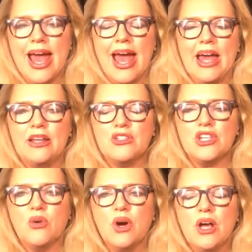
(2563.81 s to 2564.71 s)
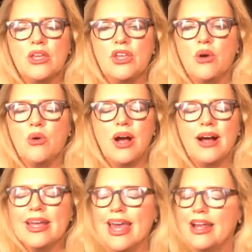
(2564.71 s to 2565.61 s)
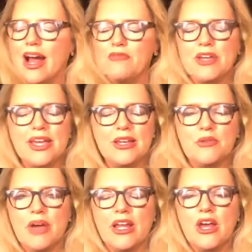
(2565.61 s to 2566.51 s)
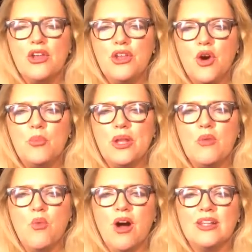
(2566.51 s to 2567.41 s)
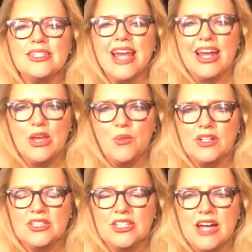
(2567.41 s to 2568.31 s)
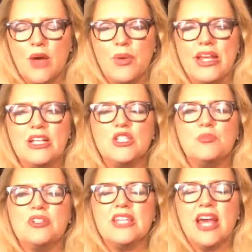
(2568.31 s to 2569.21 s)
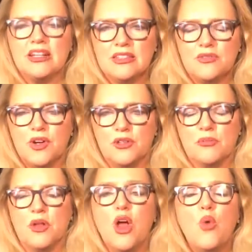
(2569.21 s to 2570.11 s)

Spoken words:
And so, again, I reiterate, nobody wants anyone to die. We need to protect the vulnerable.